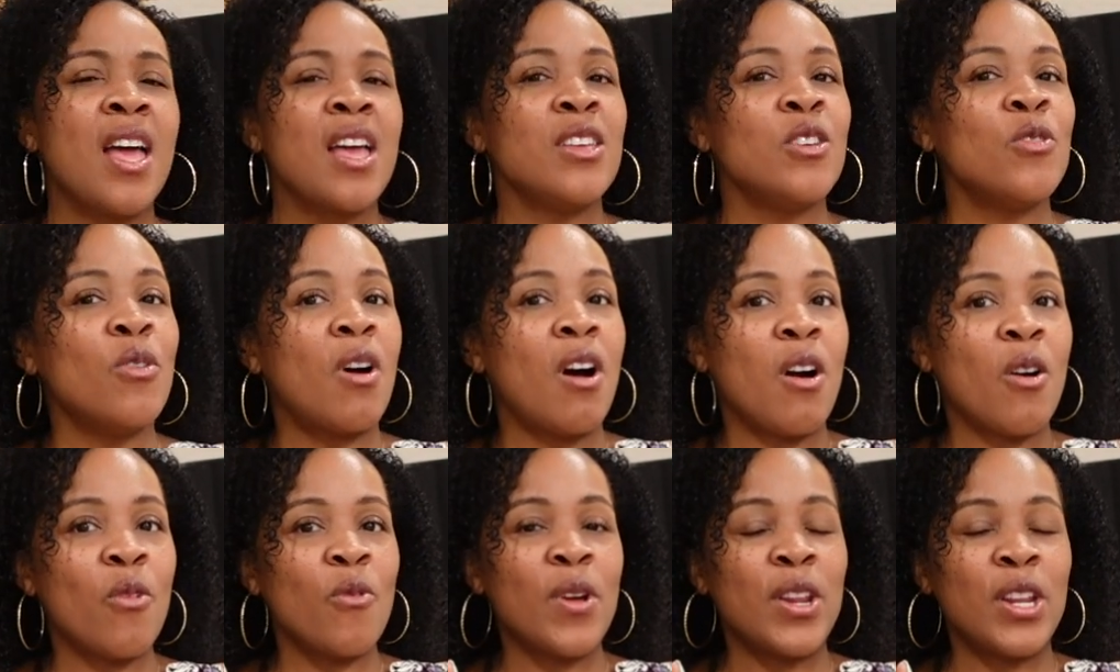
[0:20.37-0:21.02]
You
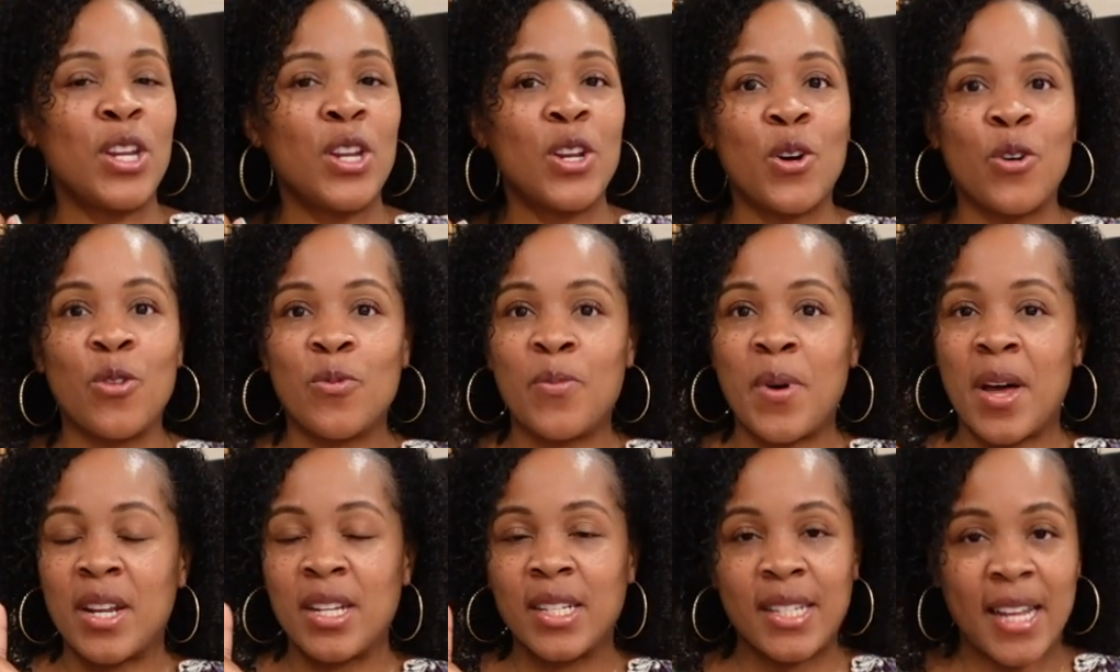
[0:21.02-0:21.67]
already know
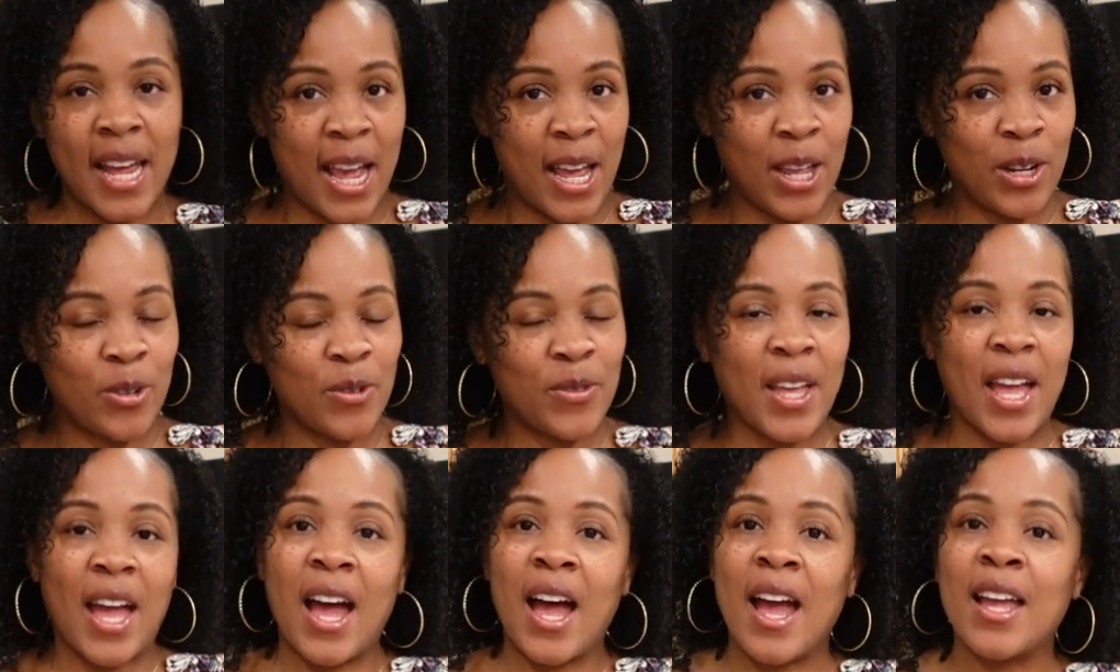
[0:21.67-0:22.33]
by the title
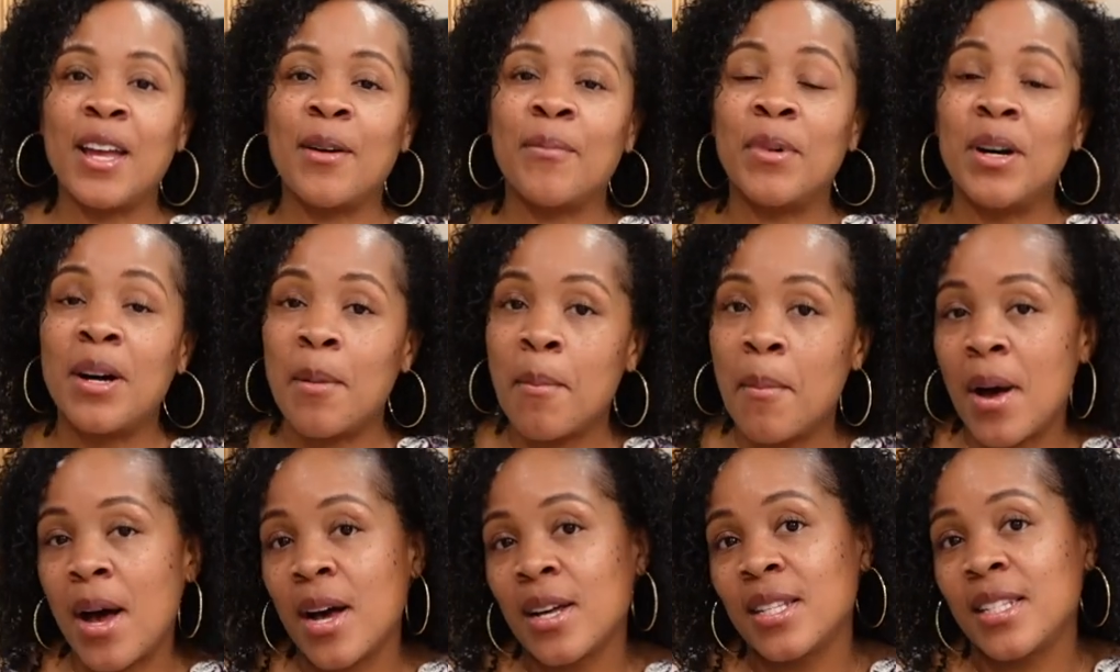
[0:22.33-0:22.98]
that I am
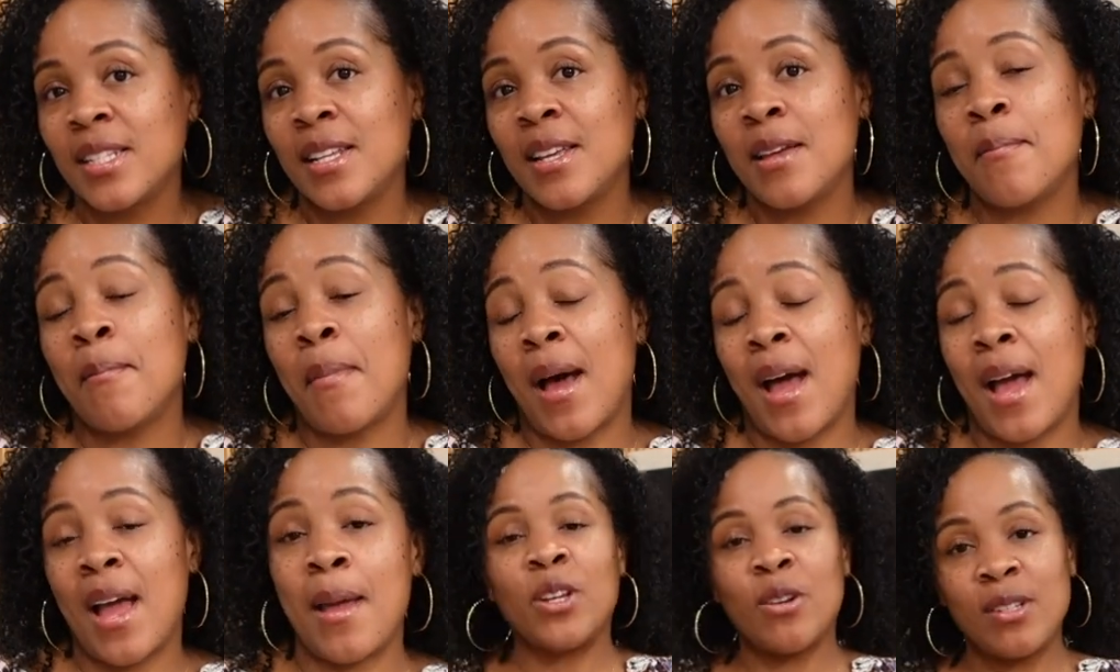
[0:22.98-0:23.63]
unboxing
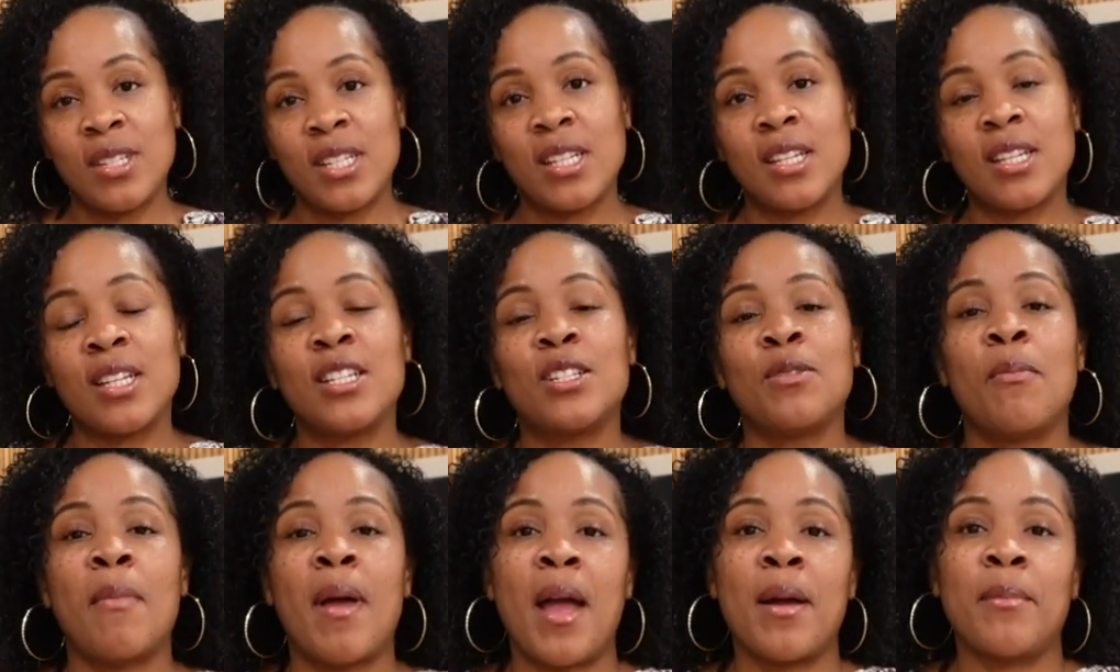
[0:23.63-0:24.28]
my 13-inch
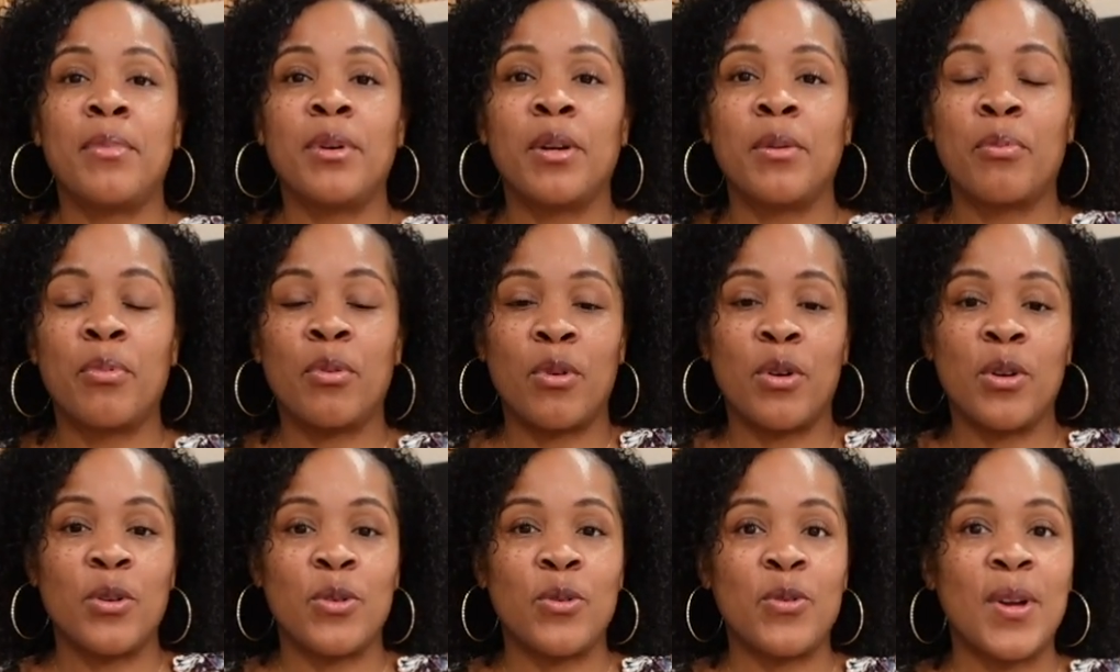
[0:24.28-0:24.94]
MacBook
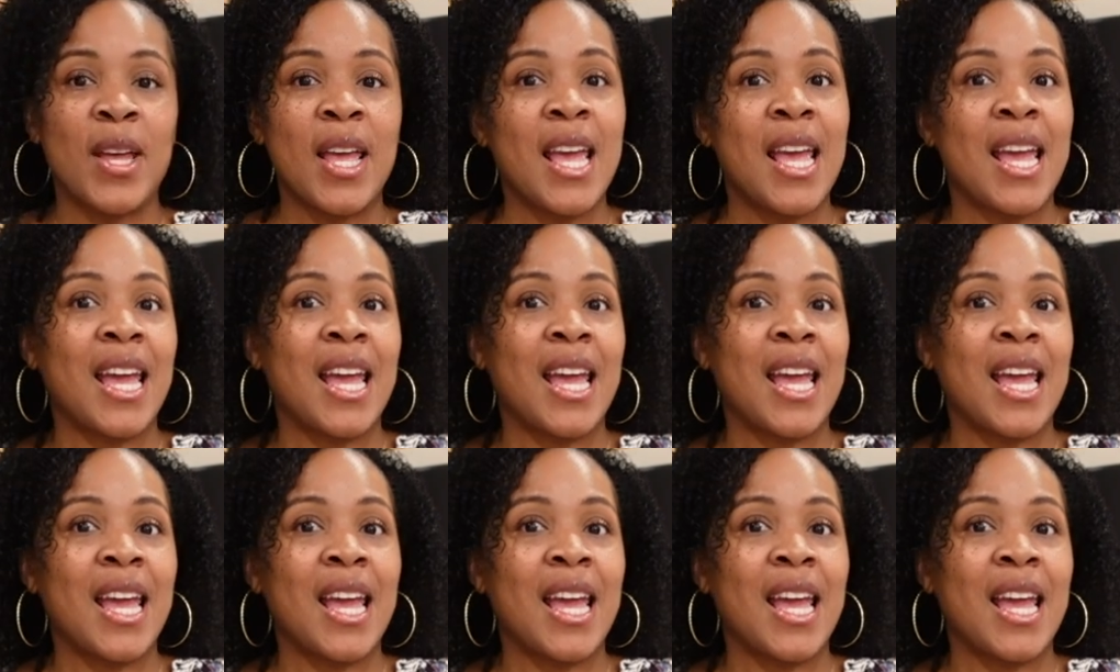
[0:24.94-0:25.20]
Pro